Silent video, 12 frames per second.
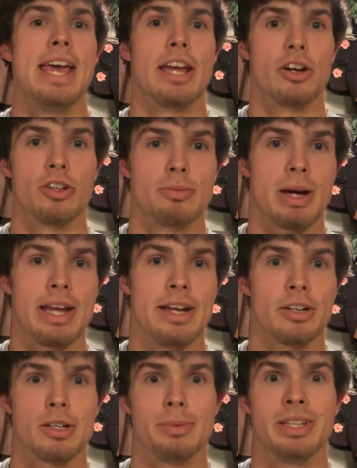It goes by
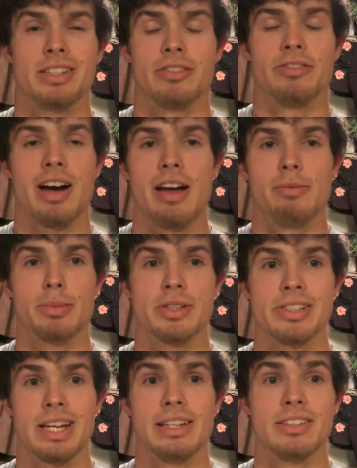increments of
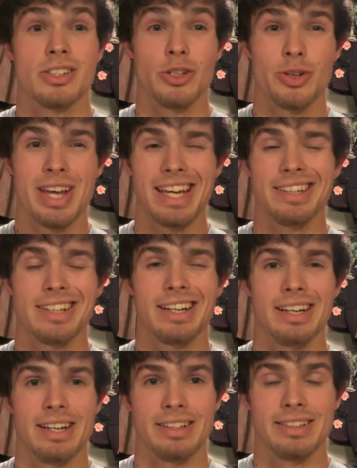5%, so you can't set
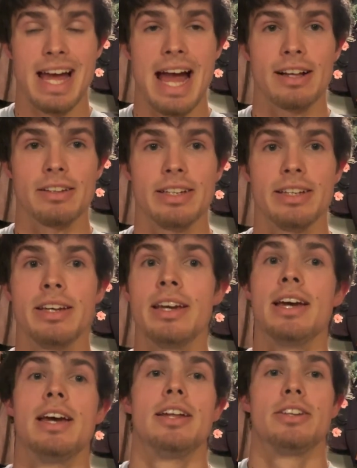it exactly.
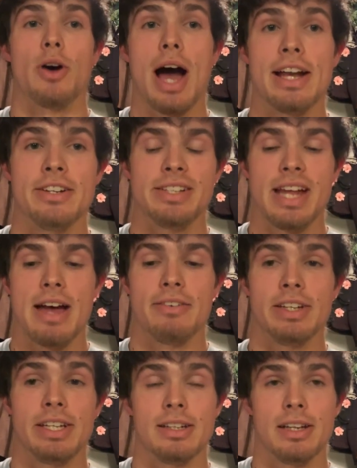So I just have
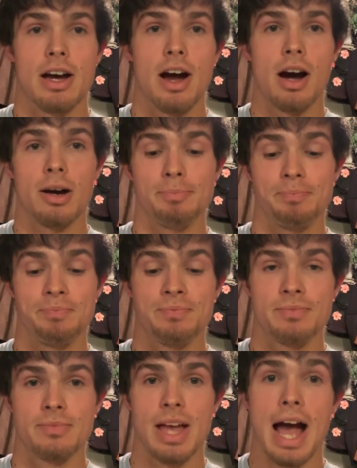it,
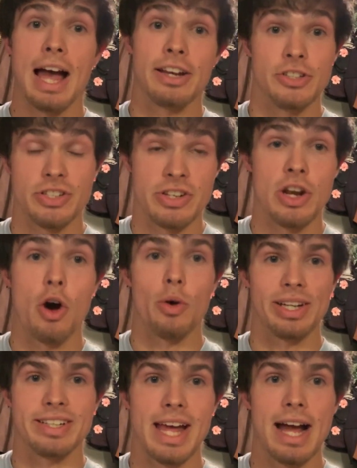I just know
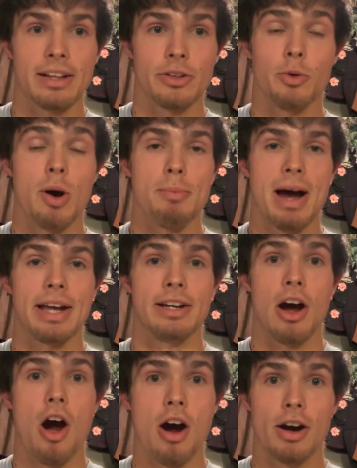exactly what mine
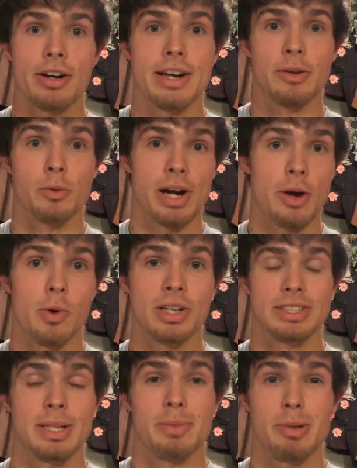are and what I
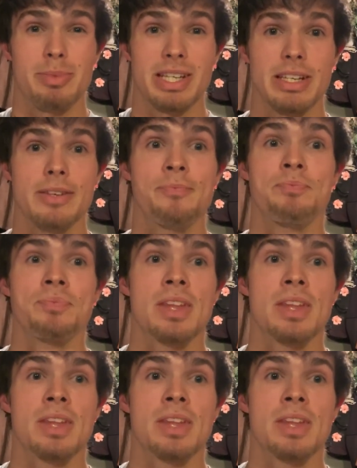want them to be.